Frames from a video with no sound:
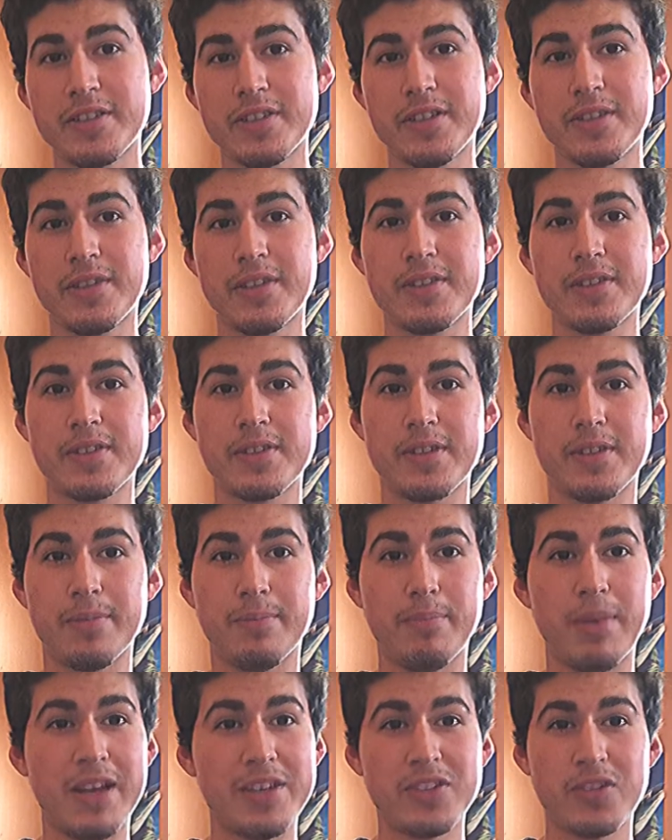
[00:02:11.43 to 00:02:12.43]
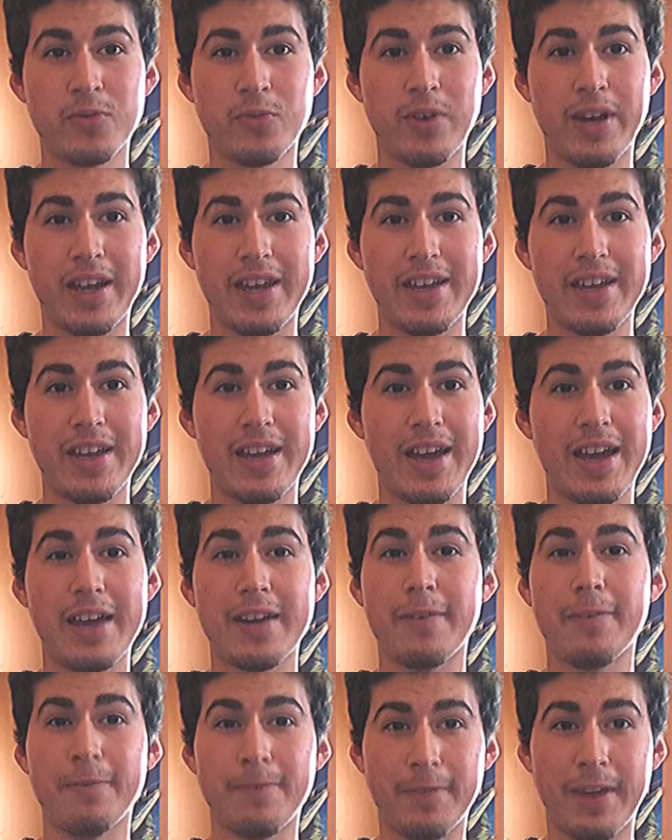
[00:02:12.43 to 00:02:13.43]
this is the best way how to
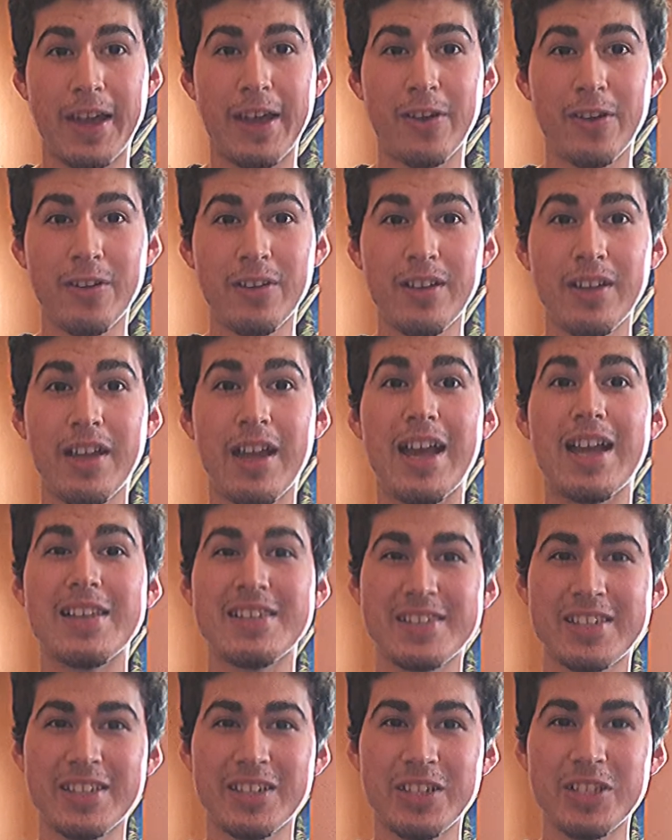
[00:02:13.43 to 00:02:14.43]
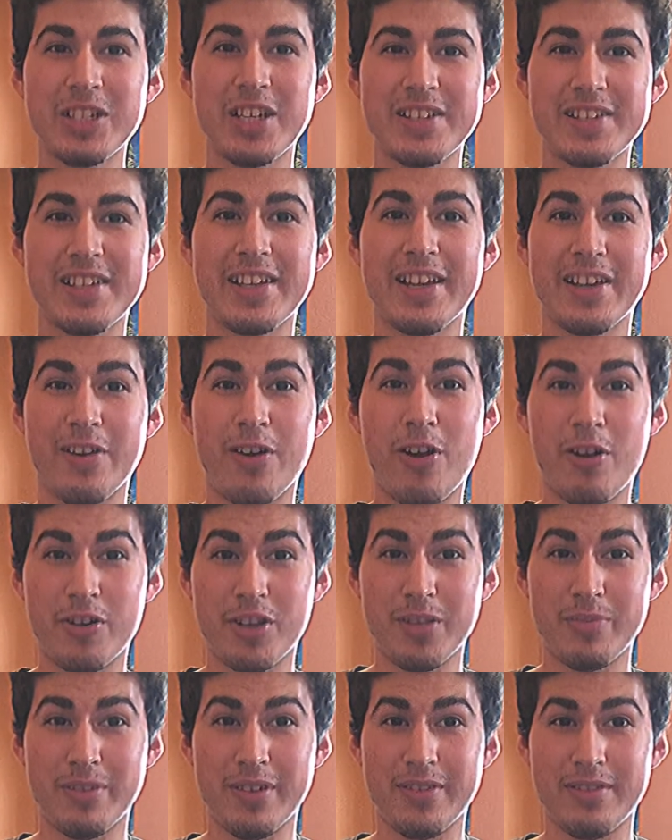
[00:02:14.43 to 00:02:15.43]
fail at syllogizing an
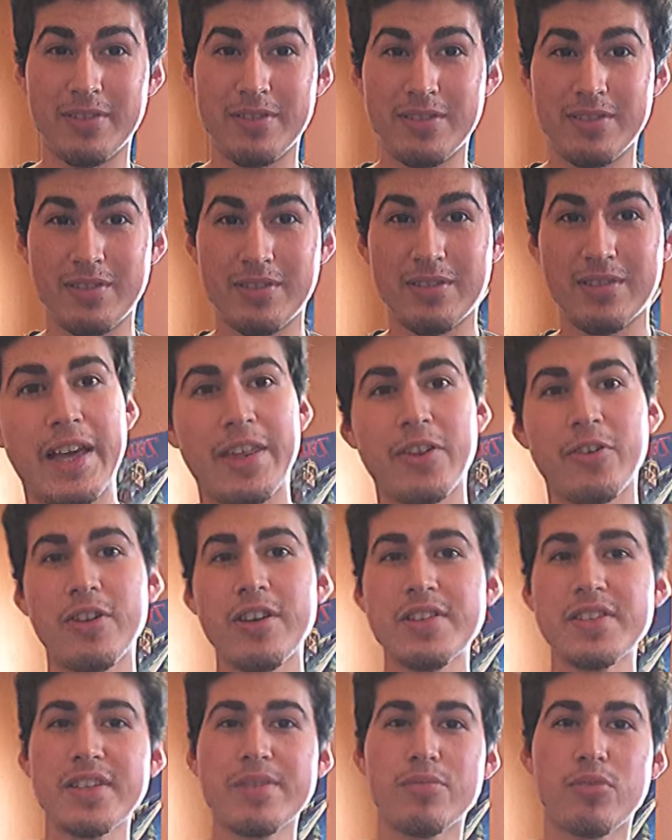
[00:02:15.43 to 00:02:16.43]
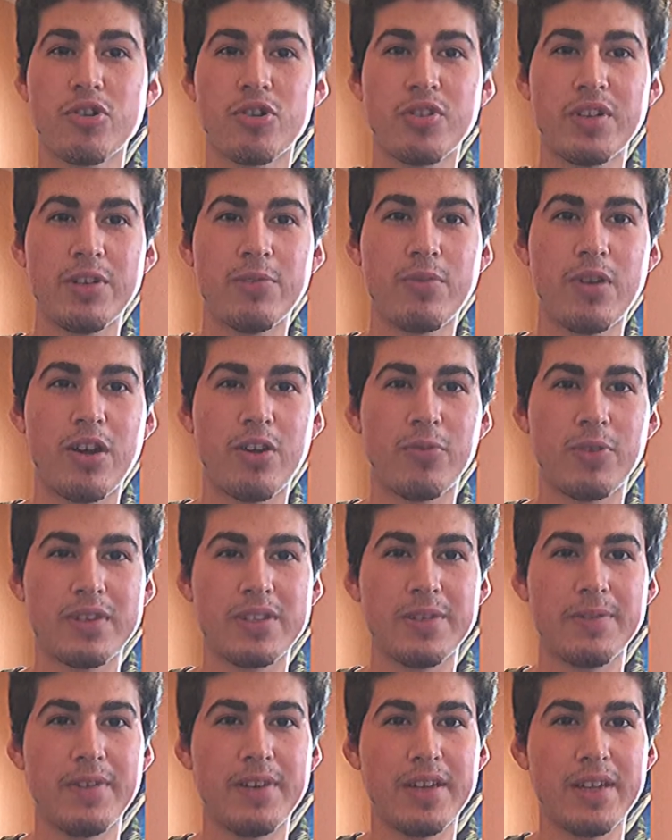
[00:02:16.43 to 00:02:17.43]
argument. There isn't morally wrong with
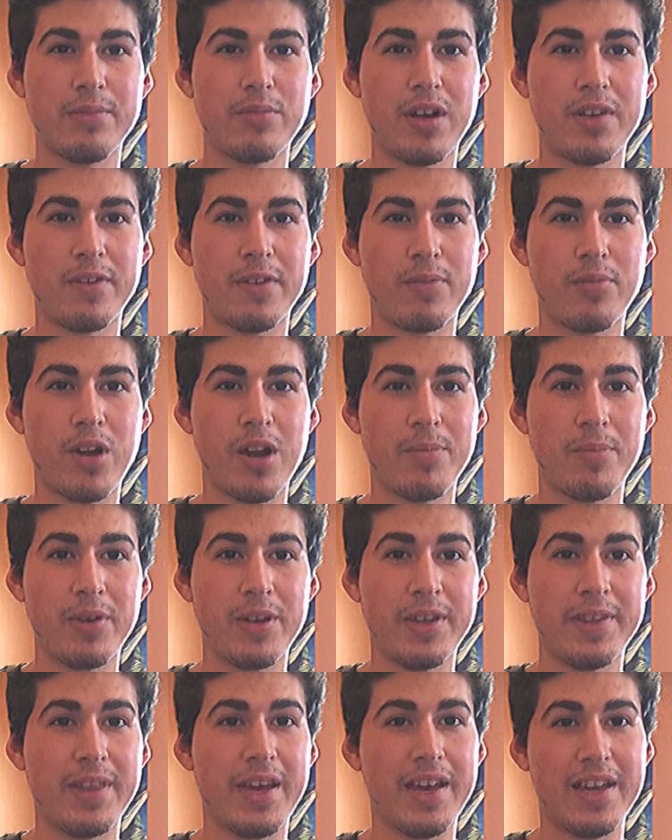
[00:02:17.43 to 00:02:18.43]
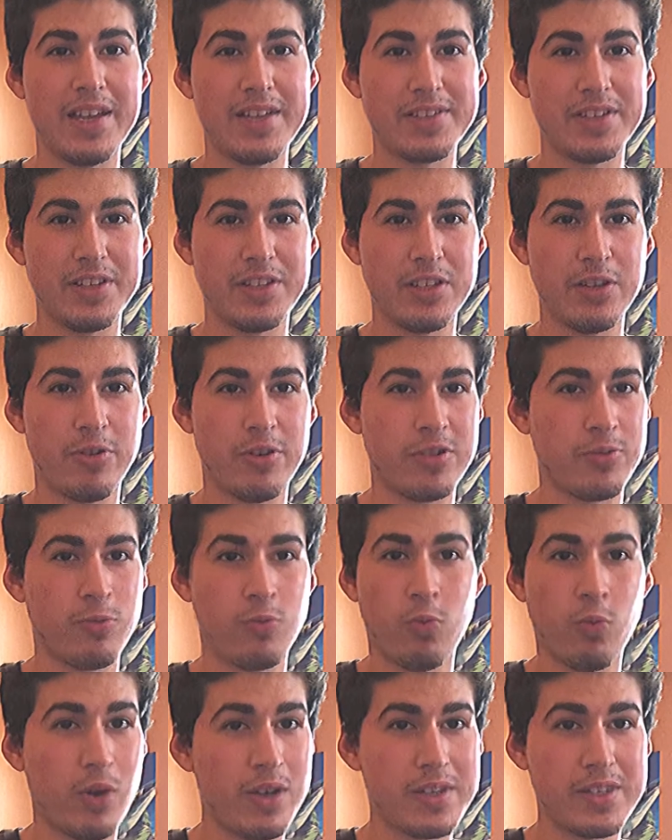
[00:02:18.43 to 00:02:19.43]
defending private property that isn't yours
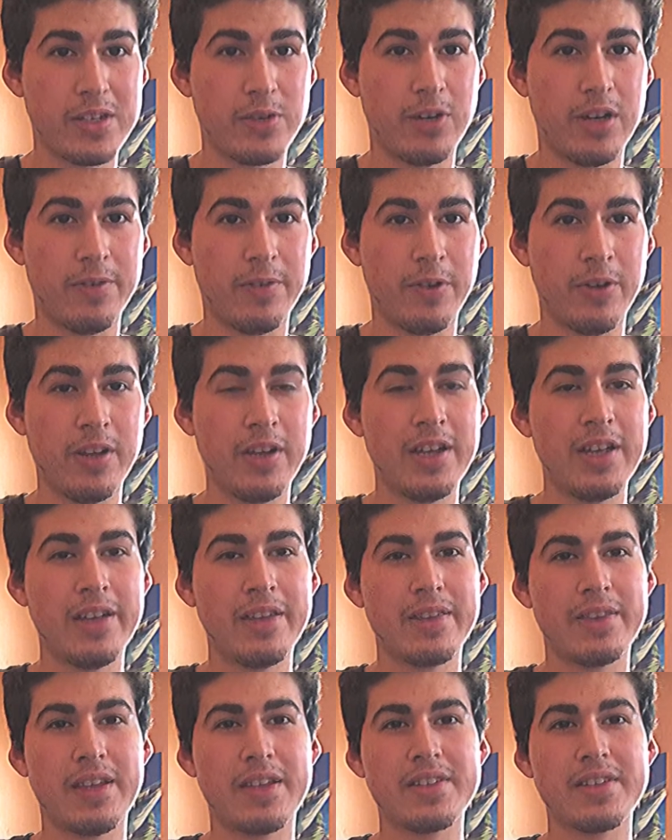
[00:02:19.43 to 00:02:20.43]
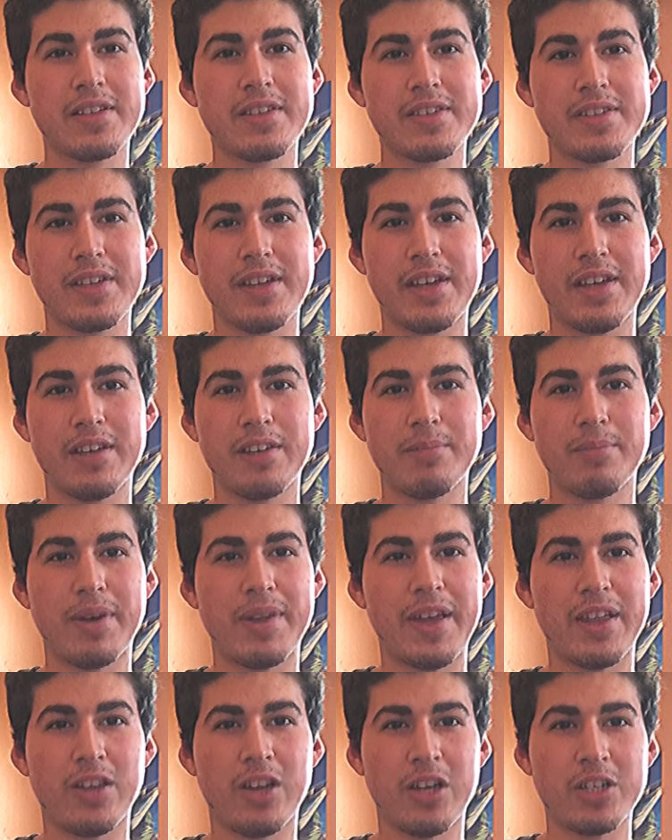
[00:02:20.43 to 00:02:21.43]
whatsoever. That's like saying, by
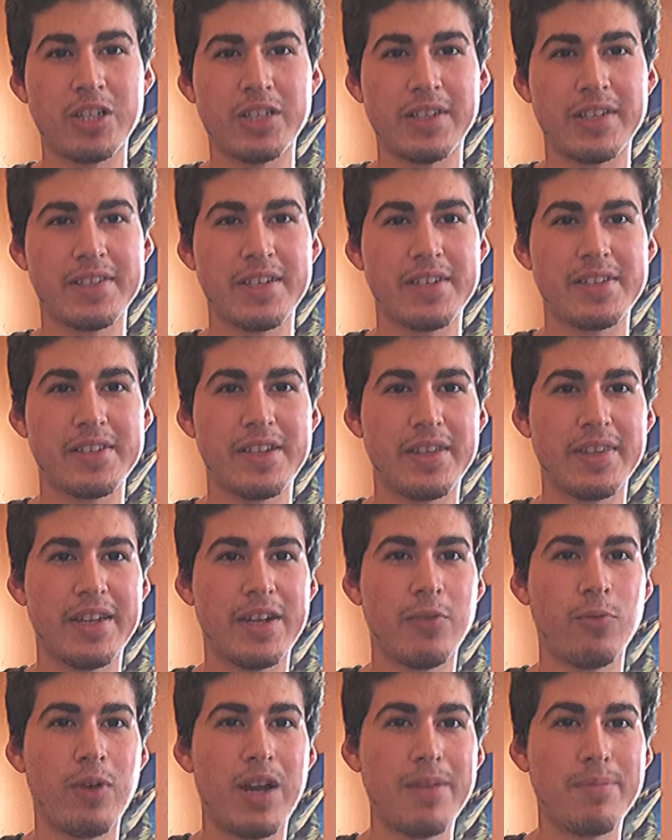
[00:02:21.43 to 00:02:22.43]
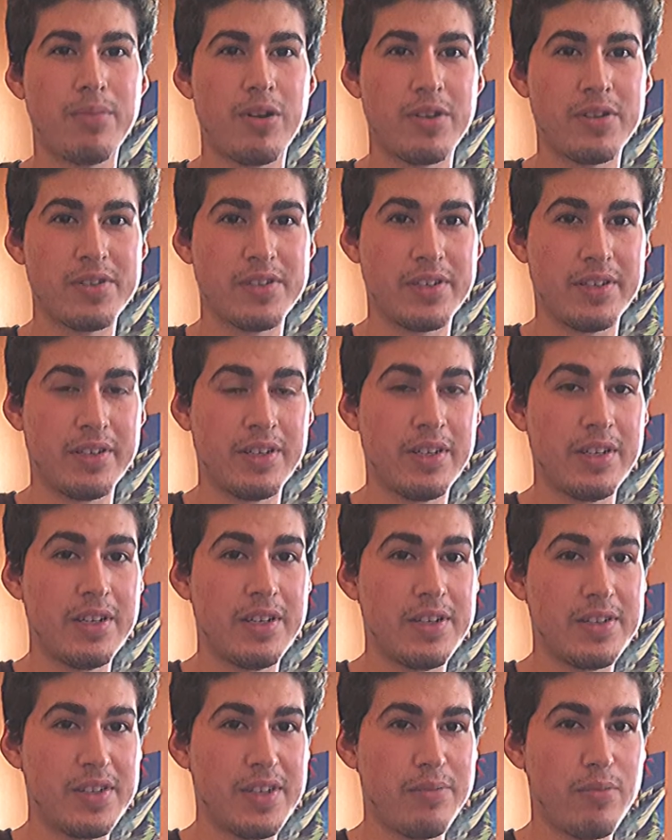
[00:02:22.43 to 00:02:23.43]
that logic, that's like saying that a white person is
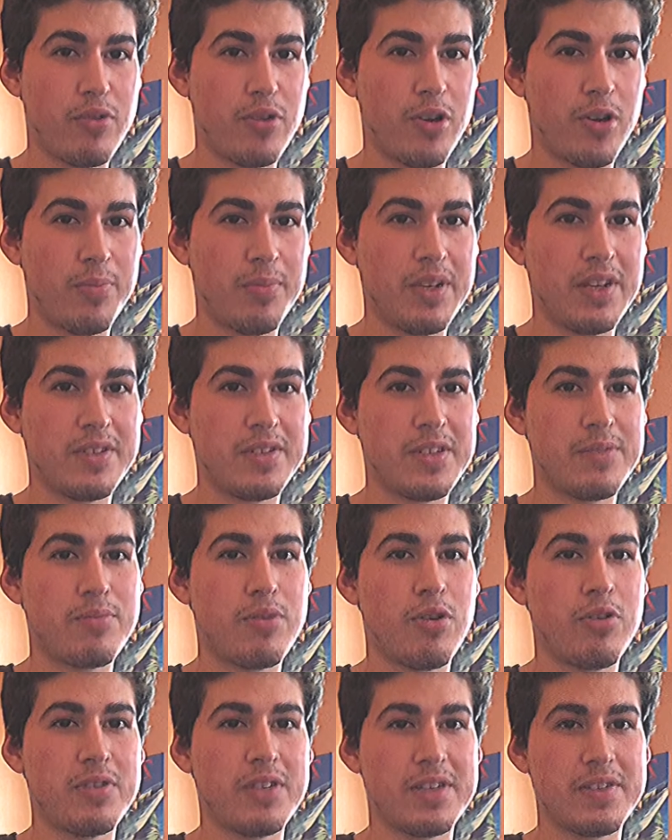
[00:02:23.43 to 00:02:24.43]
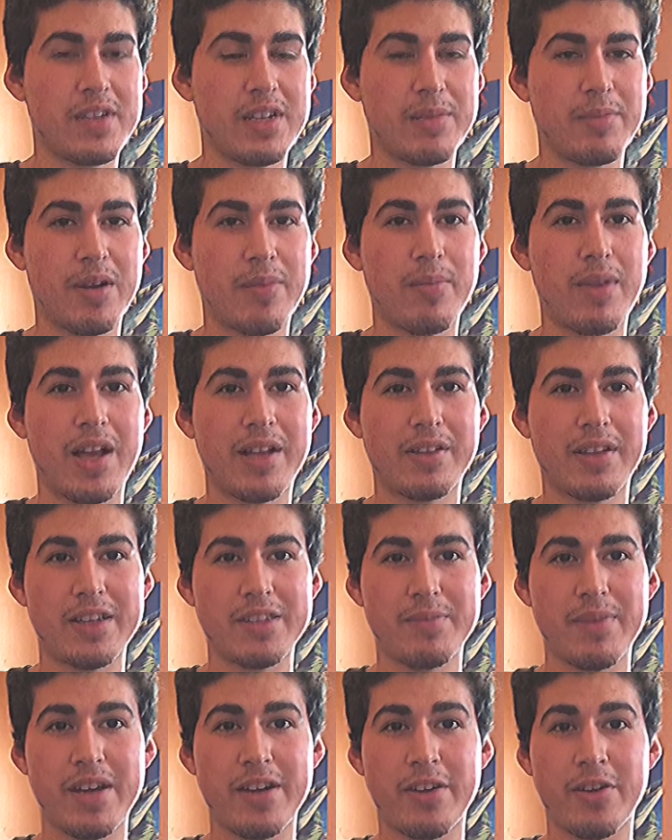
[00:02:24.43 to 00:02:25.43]
immoral because he's protesting about Black Lives
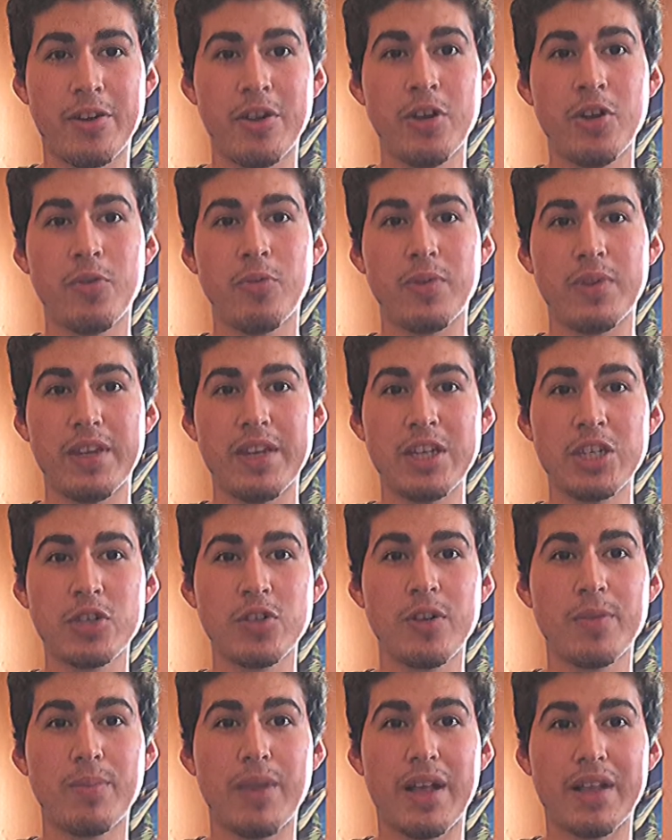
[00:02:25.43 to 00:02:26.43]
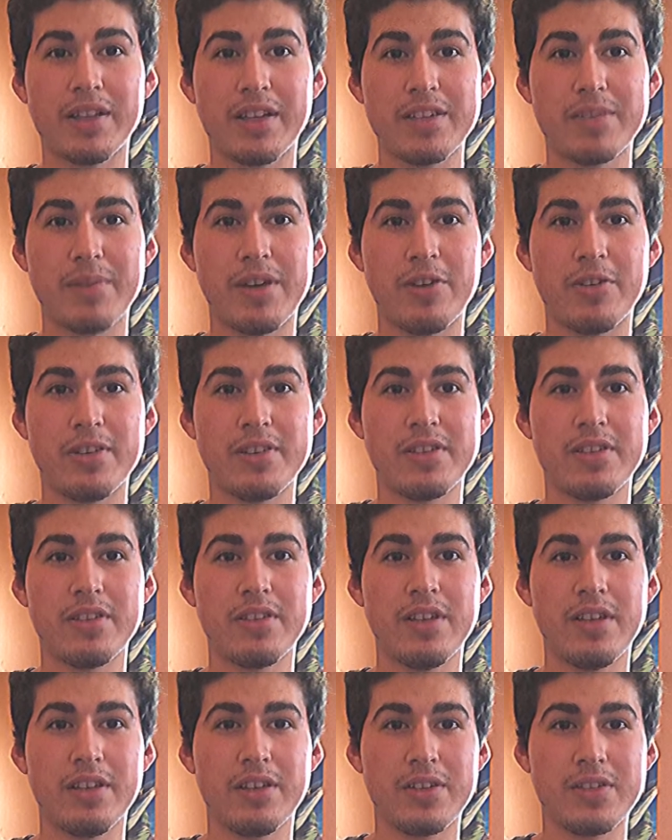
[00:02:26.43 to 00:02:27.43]
Matter, when the issue of Black Lives Matter
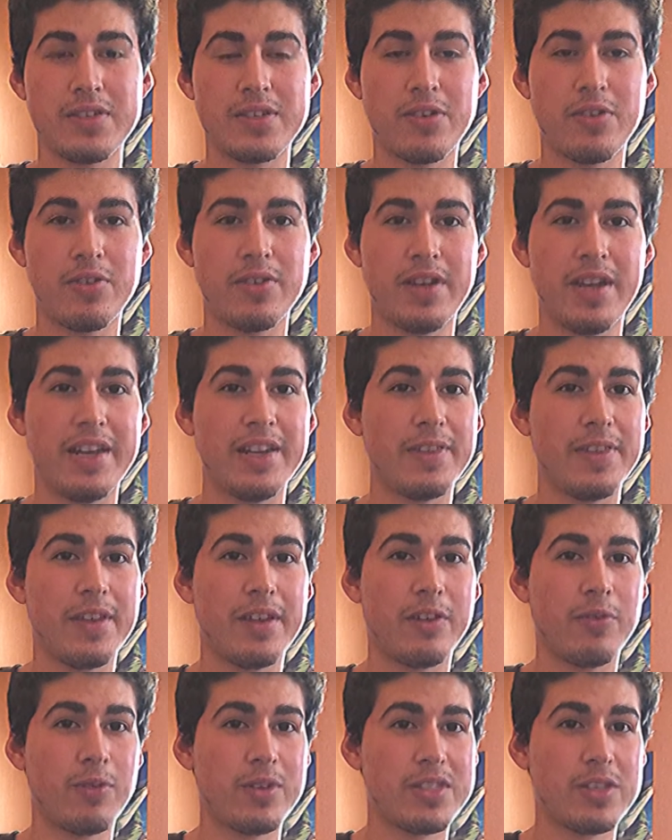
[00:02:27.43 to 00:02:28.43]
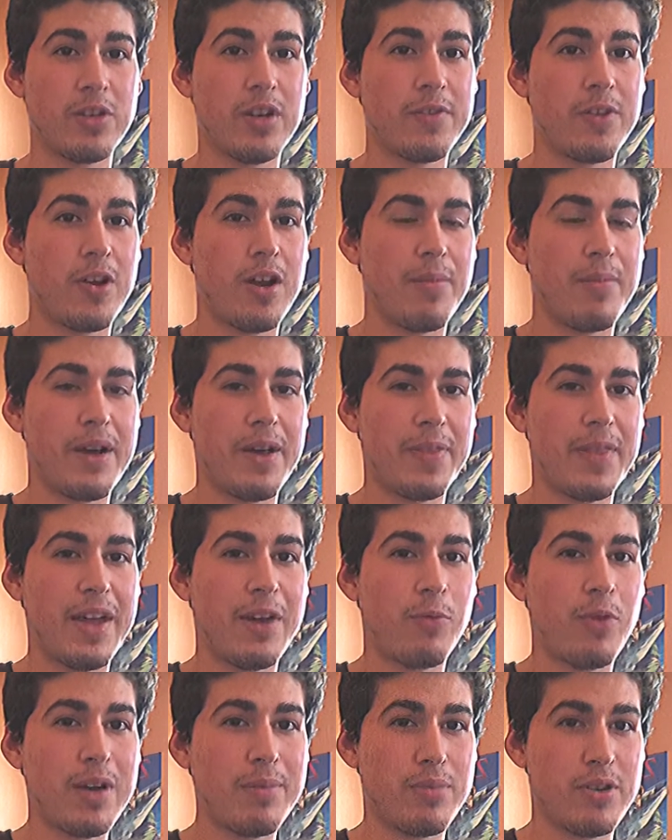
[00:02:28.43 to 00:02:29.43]
doesn't concern anything whatsoever about that
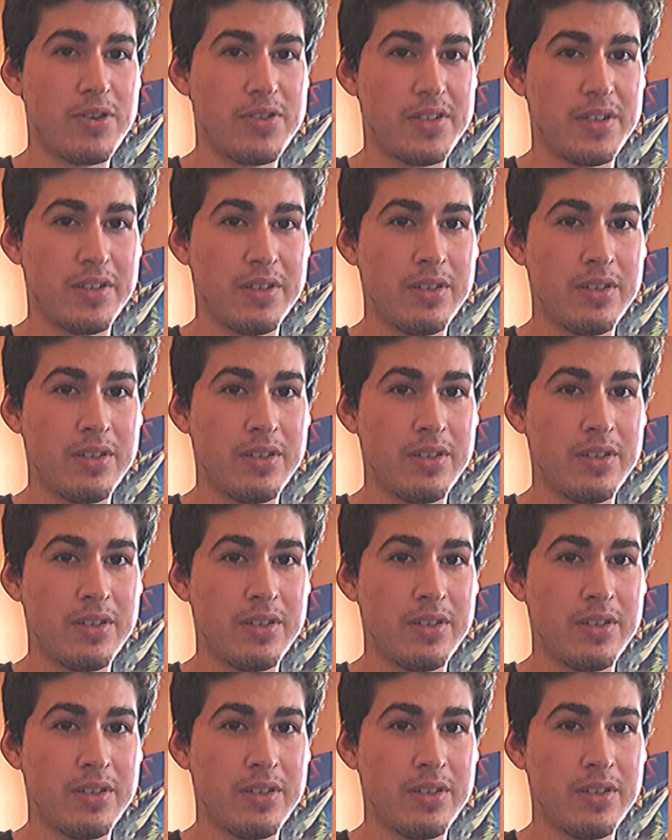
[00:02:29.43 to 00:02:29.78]
white person.